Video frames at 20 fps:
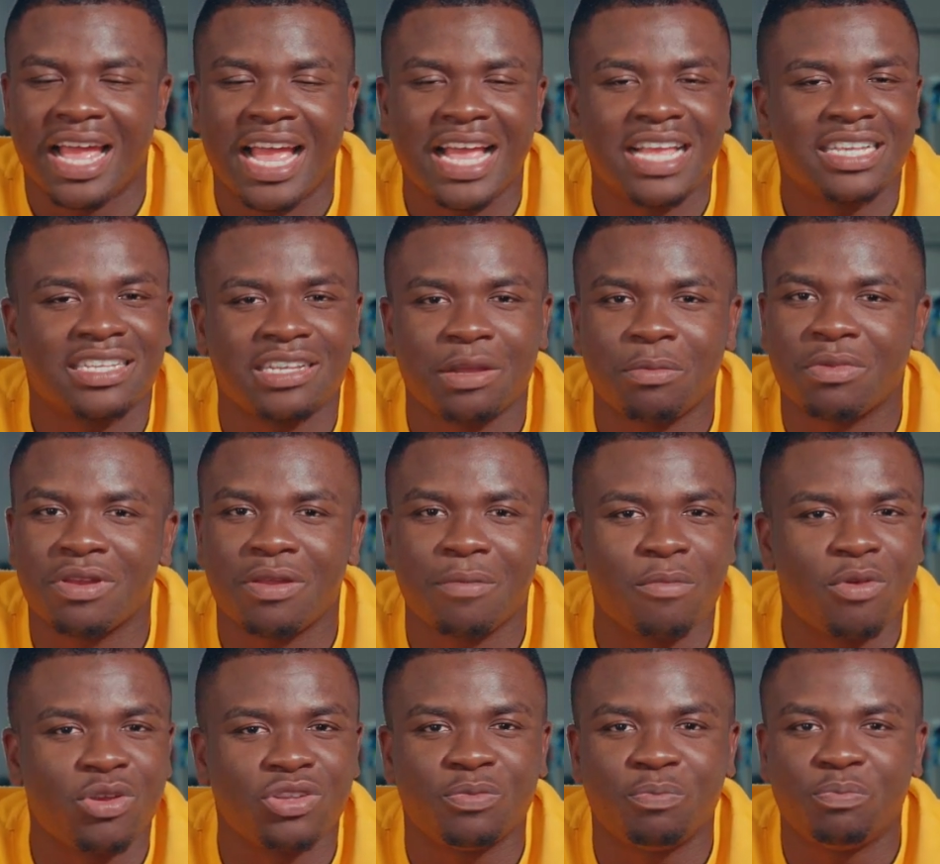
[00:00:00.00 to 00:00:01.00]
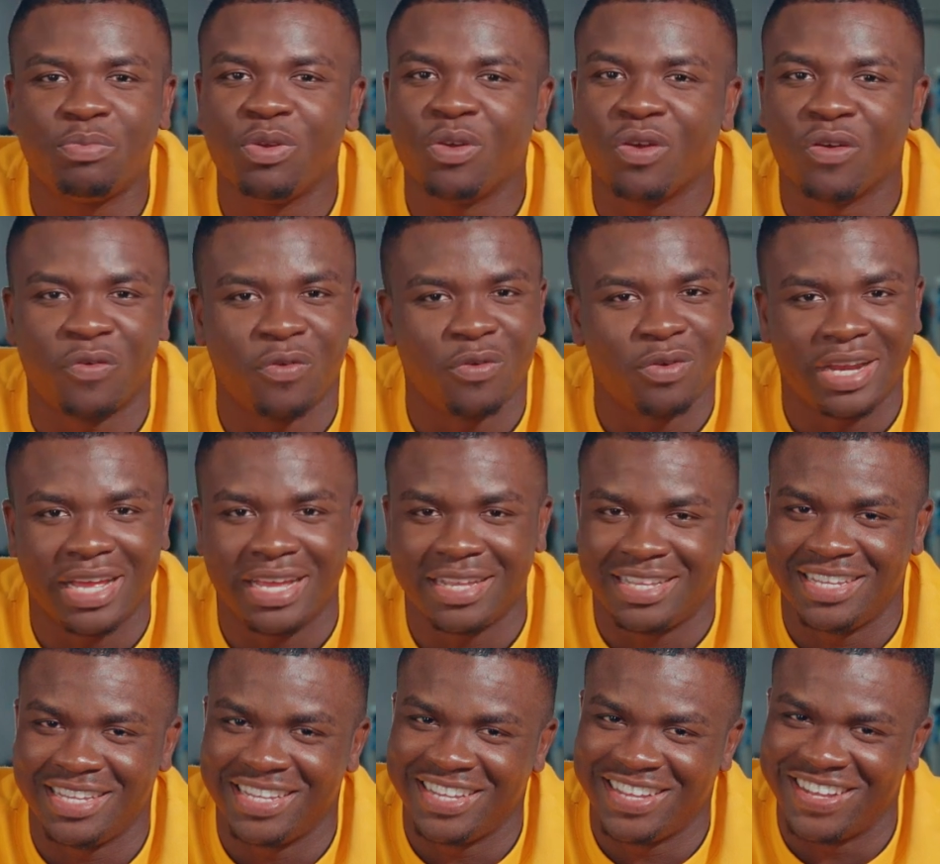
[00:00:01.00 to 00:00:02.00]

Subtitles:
It's some of the most beautiful ladies.